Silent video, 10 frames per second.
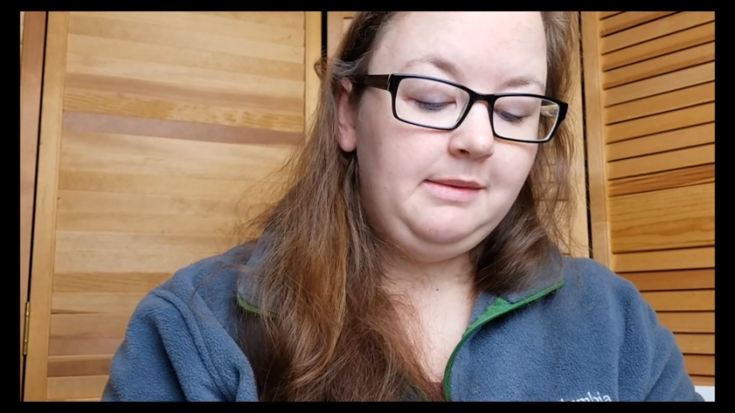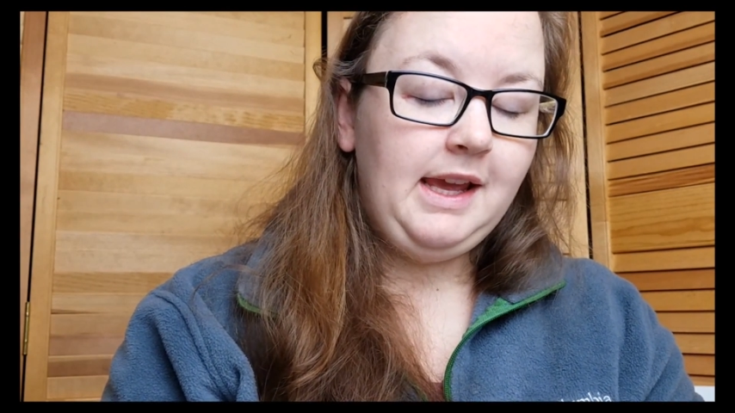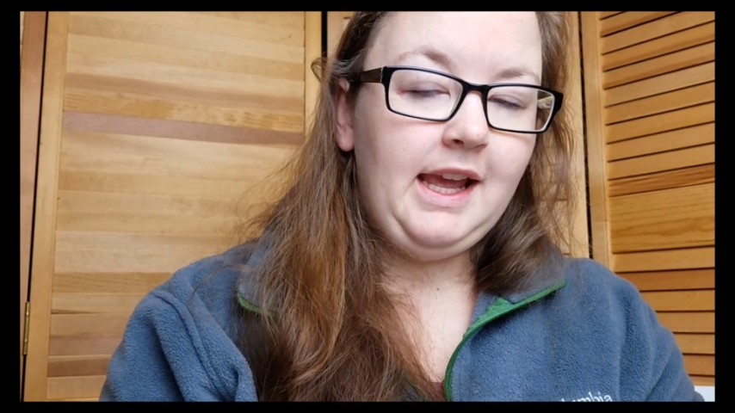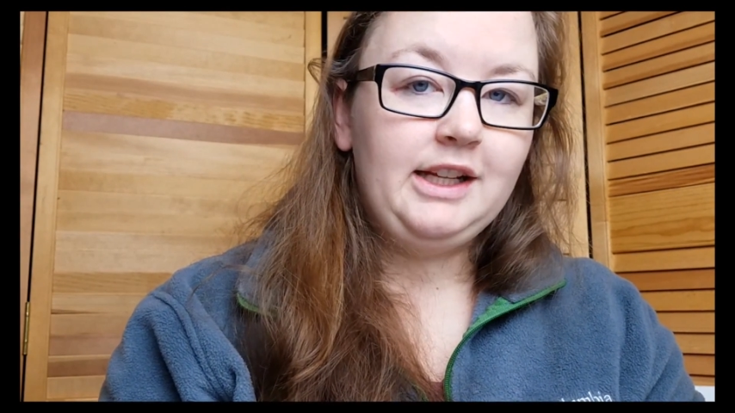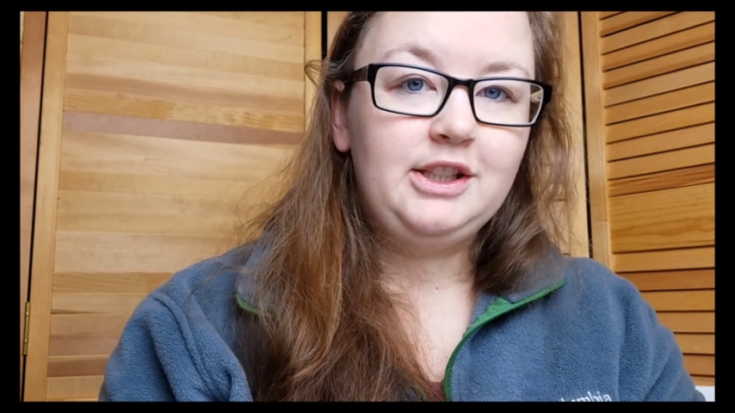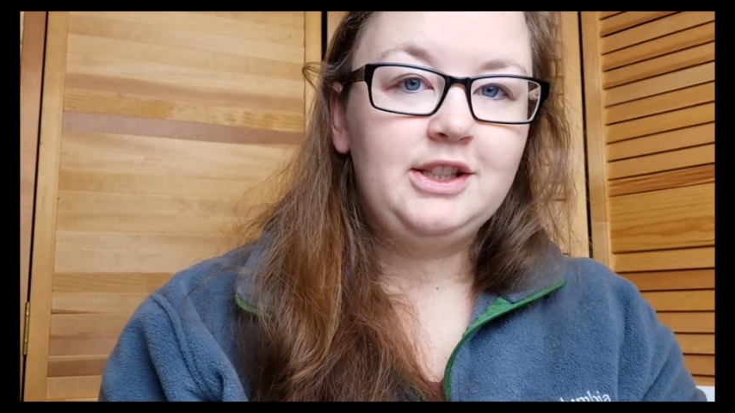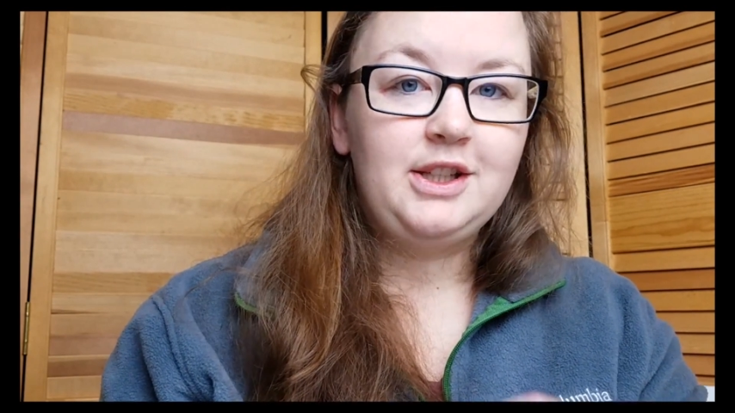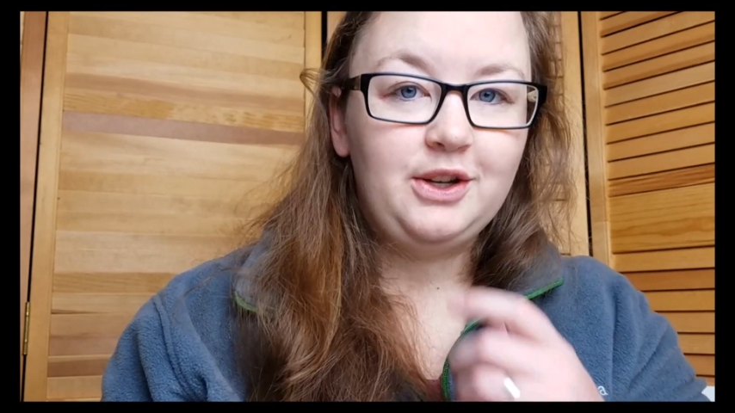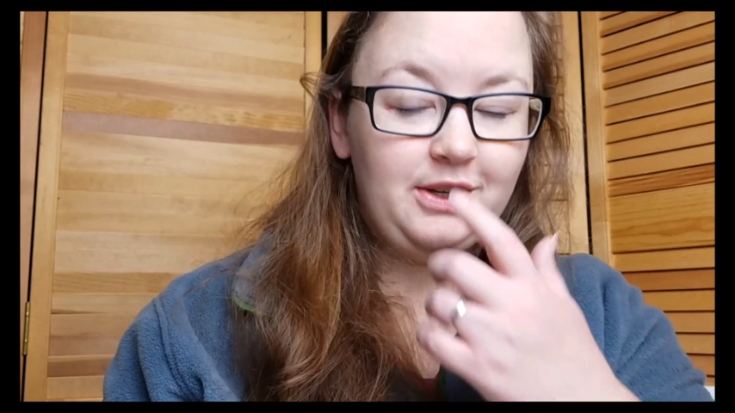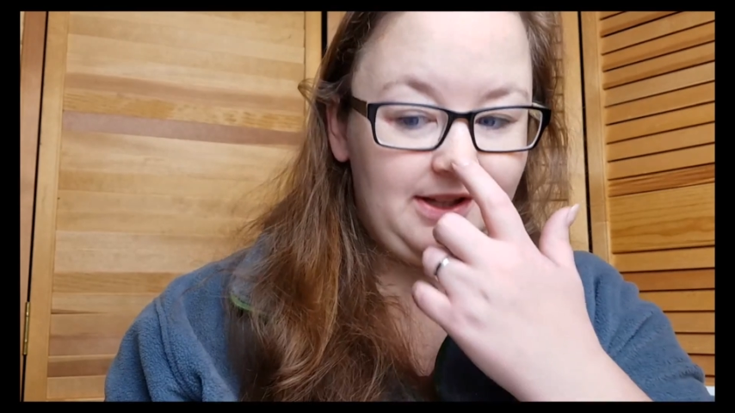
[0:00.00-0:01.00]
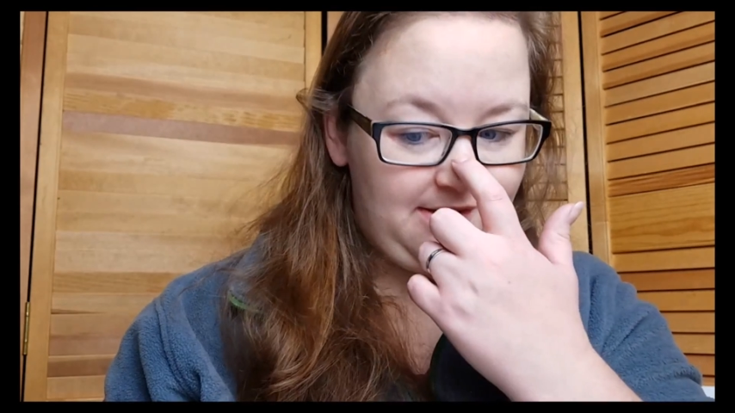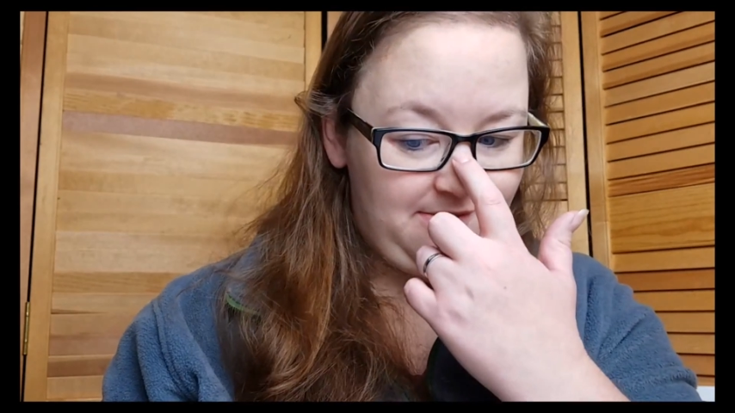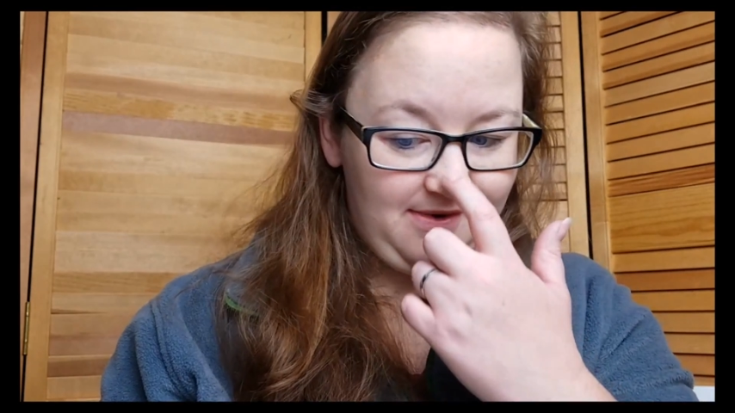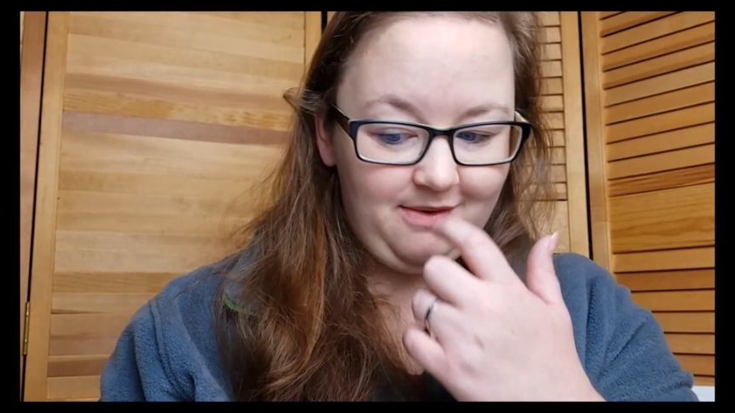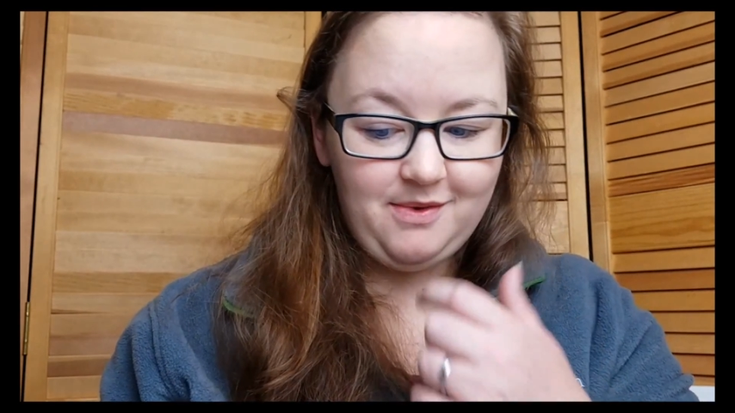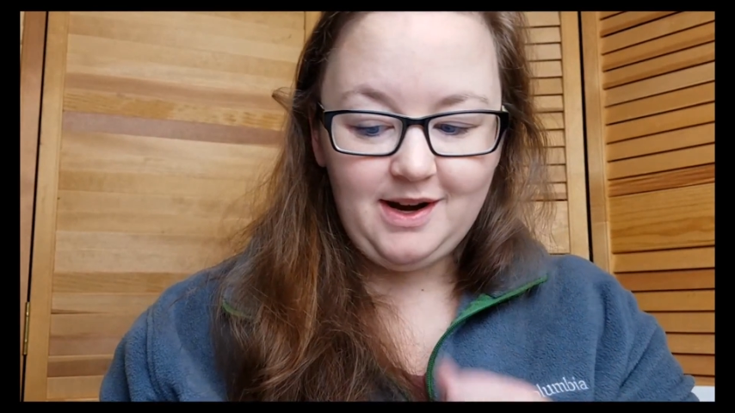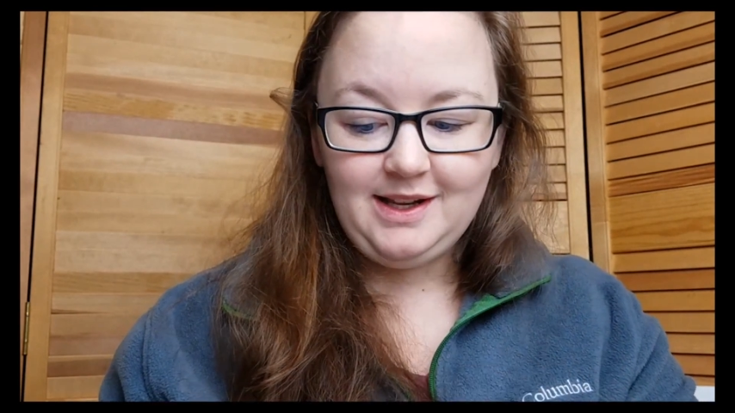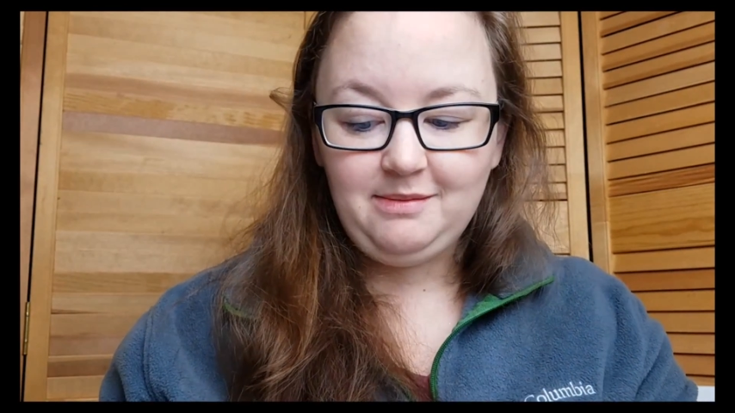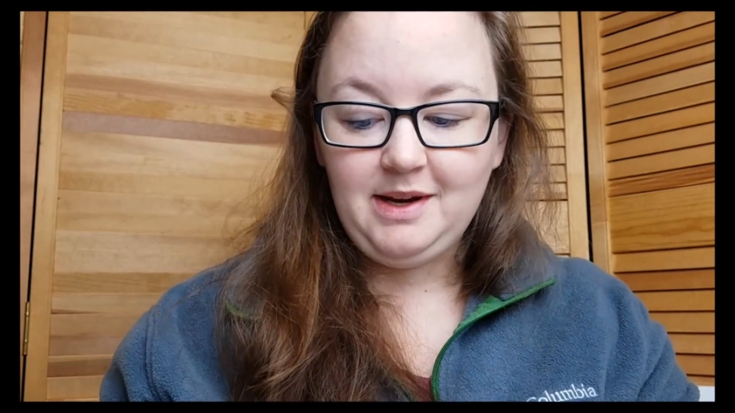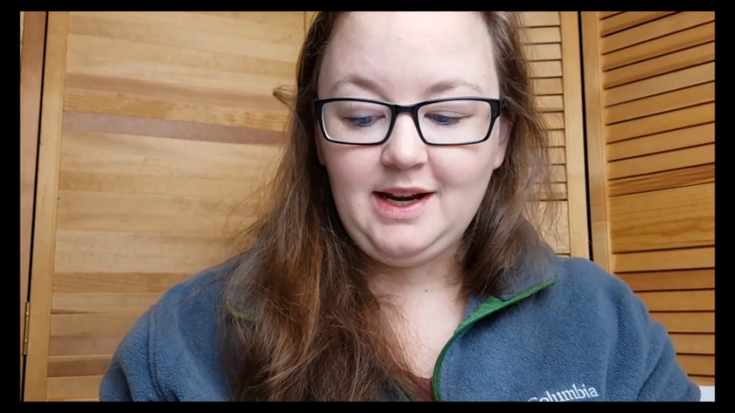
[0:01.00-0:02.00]
me anxious though because I want it
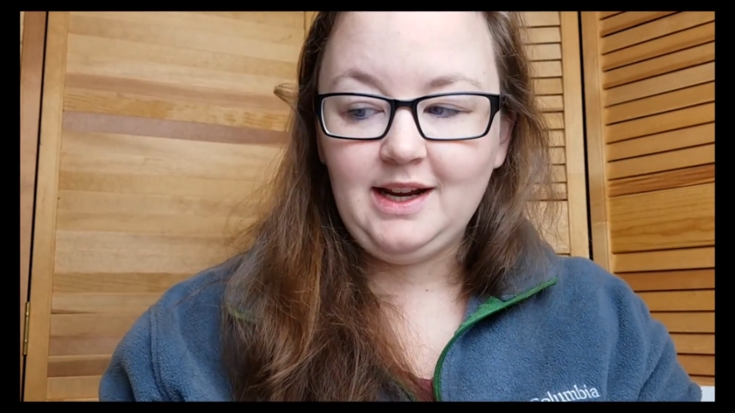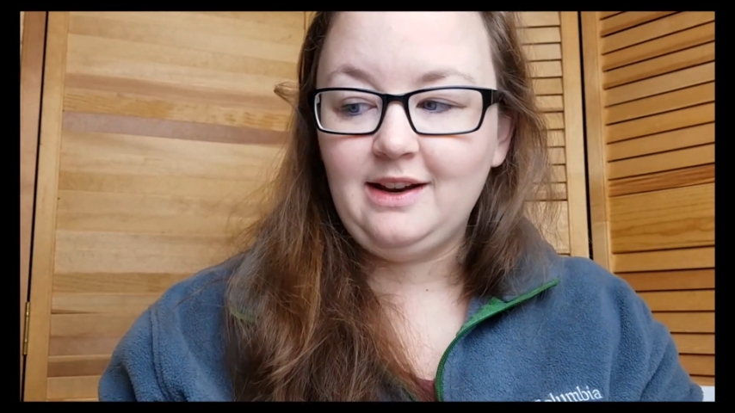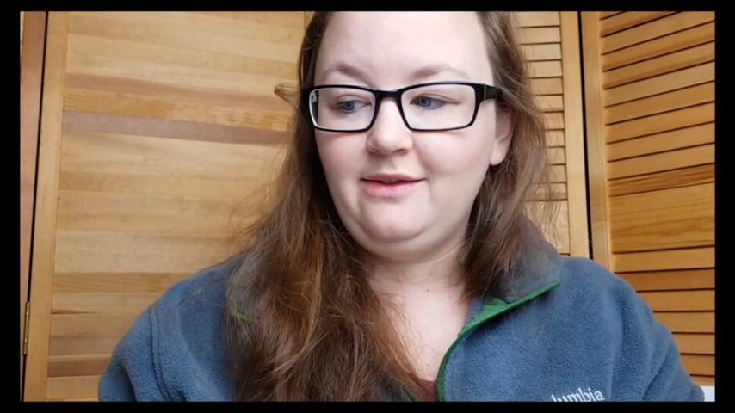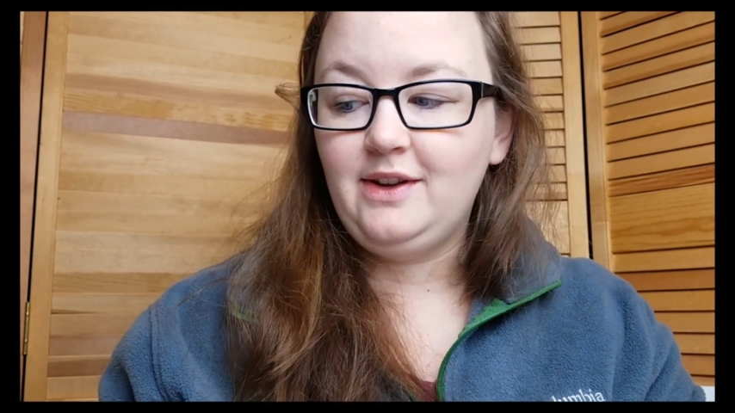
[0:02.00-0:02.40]
to be negative